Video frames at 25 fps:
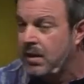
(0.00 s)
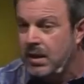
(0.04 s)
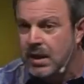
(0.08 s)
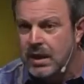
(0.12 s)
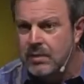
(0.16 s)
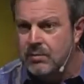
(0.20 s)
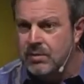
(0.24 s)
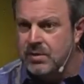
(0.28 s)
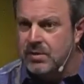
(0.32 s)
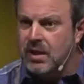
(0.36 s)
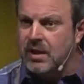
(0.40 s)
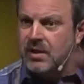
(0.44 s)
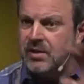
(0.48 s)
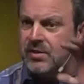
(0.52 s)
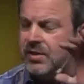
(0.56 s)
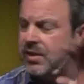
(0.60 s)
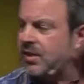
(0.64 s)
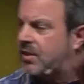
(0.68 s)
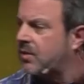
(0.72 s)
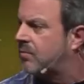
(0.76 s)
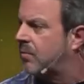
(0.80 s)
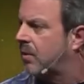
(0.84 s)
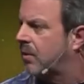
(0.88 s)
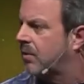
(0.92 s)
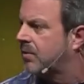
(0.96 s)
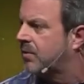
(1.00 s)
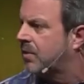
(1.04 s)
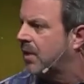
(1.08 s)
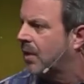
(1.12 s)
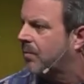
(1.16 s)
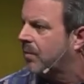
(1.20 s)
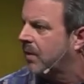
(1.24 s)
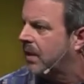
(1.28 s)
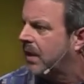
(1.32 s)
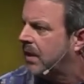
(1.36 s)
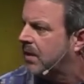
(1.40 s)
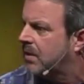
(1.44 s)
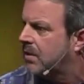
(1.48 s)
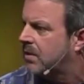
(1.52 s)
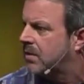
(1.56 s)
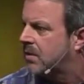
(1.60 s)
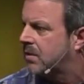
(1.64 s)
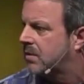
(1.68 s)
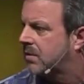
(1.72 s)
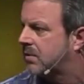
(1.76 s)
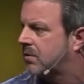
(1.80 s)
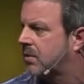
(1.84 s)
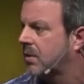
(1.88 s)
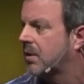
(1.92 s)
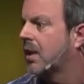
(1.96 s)
He was like six rows up, and I
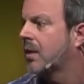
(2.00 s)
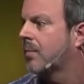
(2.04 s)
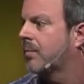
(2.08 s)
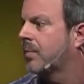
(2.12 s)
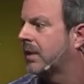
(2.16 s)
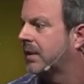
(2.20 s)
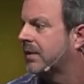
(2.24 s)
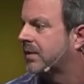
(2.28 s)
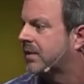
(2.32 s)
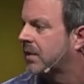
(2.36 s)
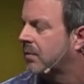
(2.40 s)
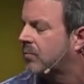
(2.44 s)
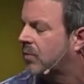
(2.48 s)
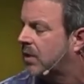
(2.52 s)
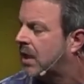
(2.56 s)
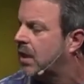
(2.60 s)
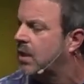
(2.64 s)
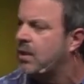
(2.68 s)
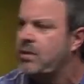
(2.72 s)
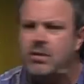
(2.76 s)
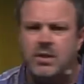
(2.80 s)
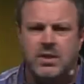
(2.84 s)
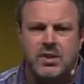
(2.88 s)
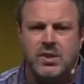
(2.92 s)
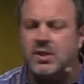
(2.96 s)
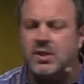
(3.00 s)
just stood up and I said, Can you